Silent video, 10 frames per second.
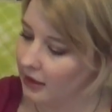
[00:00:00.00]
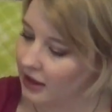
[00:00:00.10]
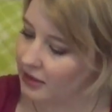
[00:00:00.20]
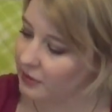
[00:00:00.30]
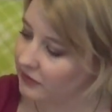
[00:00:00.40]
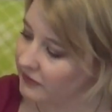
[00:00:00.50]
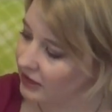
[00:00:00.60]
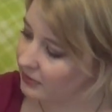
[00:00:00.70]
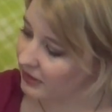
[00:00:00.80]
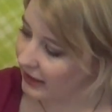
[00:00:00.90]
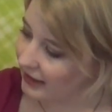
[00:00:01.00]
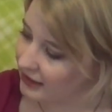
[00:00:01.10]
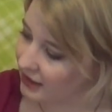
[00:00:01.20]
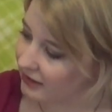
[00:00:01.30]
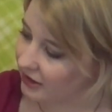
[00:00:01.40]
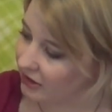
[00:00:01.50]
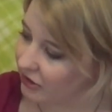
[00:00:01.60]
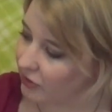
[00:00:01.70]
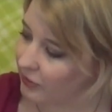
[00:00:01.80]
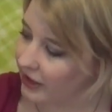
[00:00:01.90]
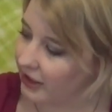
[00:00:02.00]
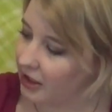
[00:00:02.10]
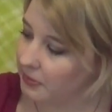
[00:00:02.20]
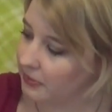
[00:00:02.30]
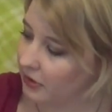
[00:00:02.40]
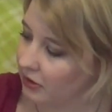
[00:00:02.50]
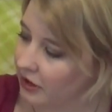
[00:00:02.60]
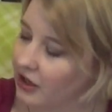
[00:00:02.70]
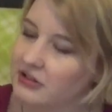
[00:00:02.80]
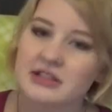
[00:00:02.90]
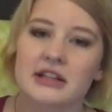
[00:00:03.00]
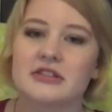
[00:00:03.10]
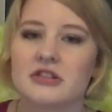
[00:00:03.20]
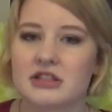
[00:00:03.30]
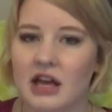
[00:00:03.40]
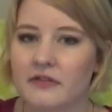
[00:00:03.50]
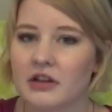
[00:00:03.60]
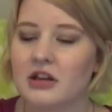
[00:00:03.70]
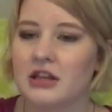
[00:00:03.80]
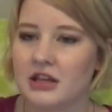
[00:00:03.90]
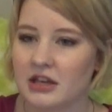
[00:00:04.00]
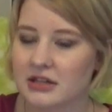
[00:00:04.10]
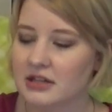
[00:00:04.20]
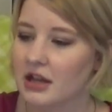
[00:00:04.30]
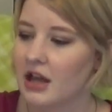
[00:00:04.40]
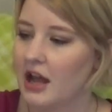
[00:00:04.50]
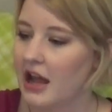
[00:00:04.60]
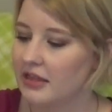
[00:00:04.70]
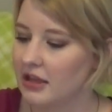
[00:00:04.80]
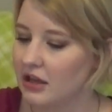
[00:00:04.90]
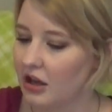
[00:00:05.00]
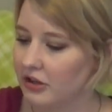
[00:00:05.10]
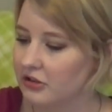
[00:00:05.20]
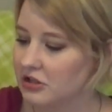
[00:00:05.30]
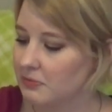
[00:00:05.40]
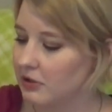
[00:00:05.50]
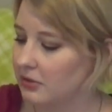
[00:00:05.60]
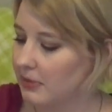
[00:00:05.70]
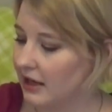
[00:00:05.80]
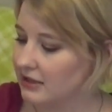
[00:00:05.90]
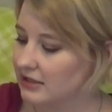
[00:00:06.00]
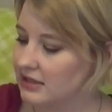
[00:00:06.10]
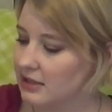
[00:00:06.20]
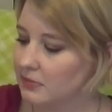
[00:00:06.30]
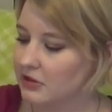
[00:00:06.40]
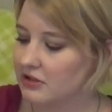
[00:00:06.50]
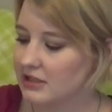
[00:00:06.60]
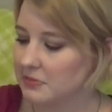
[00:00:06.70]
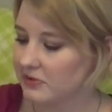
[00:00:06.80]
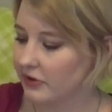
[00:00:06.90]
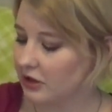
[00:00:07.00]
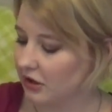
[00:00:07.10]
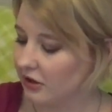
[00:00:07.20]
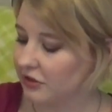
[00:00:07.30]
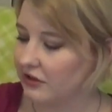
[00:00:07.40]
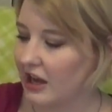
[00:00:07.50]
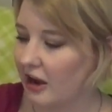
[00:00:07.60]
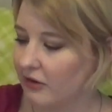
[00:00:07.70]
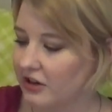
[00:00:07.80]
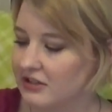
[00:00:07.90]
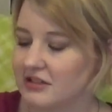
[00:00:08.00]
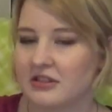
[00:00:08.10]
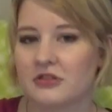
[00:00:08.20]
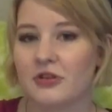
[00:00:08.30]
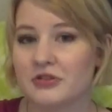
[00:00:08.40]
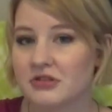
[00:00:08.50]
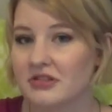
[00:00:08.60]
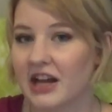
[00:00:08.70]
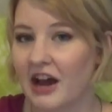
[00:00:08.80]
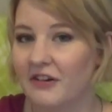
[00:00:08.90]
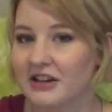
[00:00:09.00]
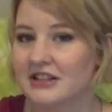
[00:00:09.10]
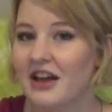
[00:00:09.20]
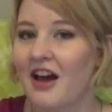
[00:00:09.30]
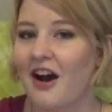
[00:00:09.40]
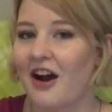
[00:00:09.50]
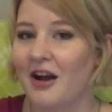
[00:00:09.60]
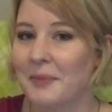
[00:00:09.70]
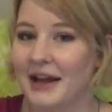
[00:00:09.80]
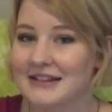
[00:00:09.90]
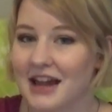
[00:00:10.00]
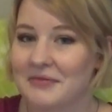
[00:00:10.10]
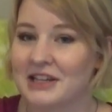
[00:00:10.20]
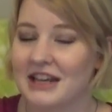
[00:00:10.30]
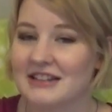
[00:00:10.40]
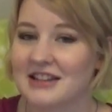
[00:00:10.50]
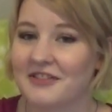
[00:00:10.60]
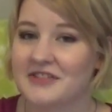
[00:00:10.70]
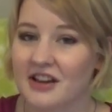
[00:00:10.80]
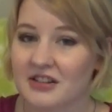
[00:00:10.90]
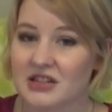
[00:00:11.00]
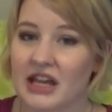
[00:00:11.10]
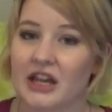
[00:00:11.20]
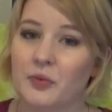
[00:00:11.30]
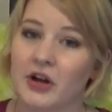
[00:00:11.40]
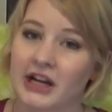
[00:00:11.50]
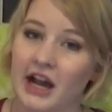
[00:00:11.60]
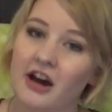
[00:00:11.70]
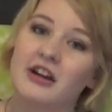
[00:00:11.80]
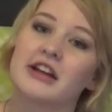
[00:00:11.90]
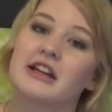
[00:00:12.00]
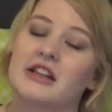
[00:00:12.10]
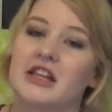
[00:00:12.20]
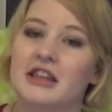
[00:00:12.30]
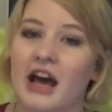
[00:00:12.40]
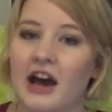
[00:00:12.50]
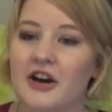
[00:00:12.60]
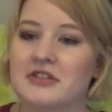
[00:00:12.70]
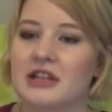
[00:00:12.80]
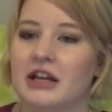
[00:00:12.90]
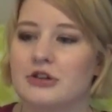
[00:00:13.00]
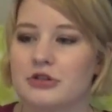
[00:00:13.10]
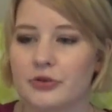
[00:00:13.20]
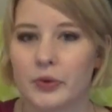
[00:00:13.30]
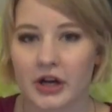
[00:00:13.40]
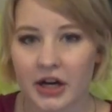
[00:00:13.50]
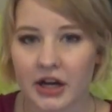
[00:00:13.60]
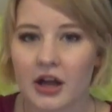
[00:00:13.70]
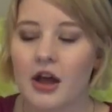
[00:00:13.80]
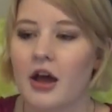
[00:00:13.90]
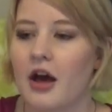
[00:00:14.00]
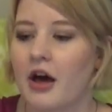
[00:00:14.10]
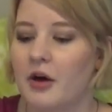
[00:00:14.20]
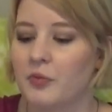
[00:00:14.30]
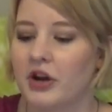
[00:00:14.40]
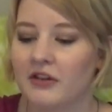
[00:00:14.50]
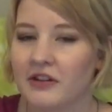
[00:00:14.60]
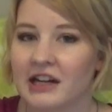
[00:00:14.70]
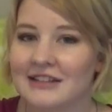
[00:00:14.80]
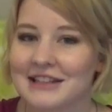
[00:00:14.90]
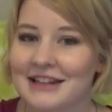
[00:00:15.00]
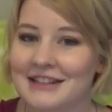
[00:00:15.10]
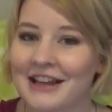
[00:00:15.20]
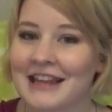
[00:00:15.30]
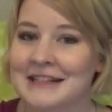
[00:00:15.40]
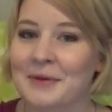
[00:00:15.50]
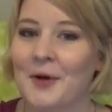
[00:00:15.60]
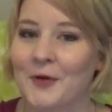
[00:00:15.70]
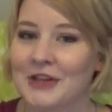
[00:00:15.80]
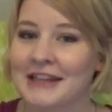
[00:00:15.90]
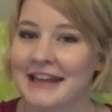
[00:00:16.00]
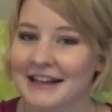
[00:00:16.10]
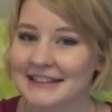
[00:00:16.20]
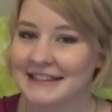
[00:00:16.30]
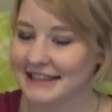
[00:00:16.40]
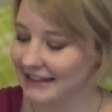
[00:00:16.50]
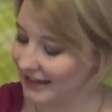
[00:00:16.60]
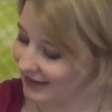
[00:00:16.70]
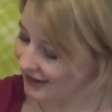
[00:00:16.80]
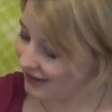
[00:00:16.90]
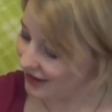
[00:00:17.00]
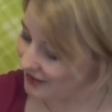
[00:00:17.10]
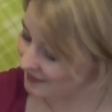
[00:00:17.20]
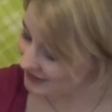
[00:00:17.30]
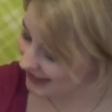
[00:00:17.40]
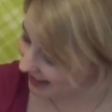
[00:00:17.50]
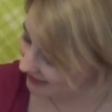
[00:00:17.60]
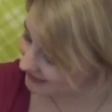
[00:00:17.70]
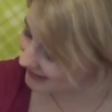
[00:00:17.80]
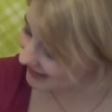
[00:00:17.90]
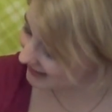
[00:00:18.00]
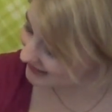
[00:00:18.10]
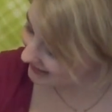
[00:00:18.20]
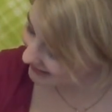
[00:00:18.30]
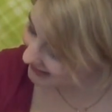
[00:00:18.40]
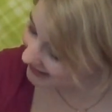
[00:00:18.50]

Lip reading: And then we feed him again, and then he'll wake up around 6 or 7, eat, and then I'll usually put him back to sleep, and he sleeps for another 3 hours. And those 3 hours are my time to get stuff done. So I can work out, I can clean the house, I can do work, whatever needs to get done. That's my only guaranteed time to get it done.